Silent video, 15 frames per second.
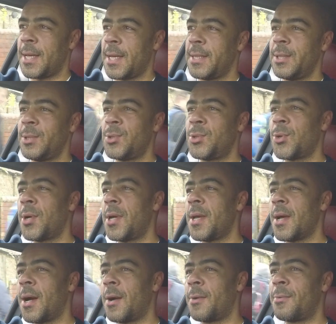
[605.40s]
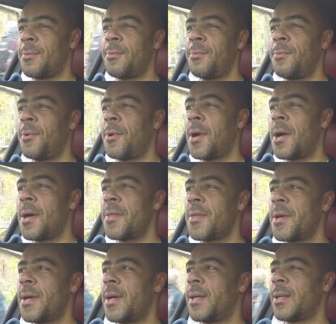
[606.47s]
and enjoy our
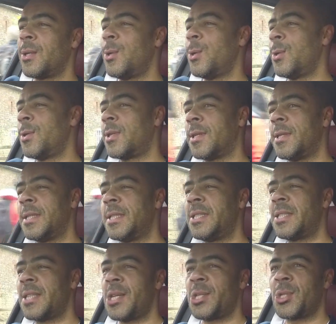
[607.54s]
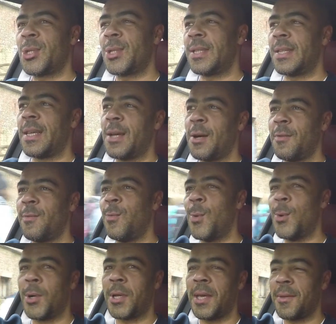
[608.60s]
rather good session of
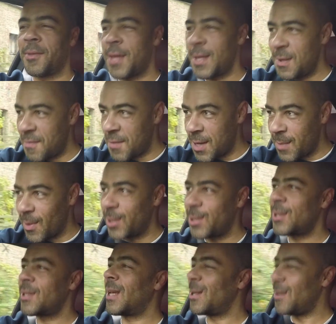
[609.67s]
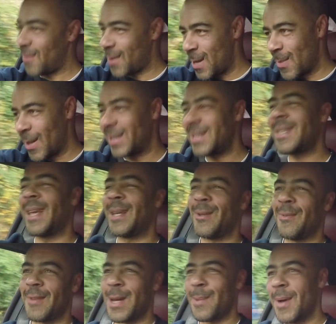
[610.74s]
walking. Thank you very much. Thank you very much. Thank
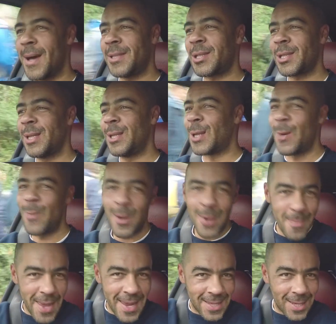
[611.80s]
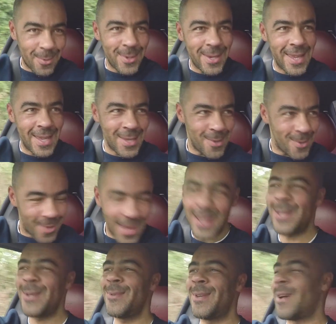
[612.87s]
you very much. Don't worry, mate. I won't hit you.
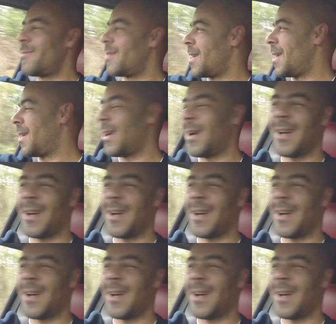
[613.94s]
Thank you, lovely.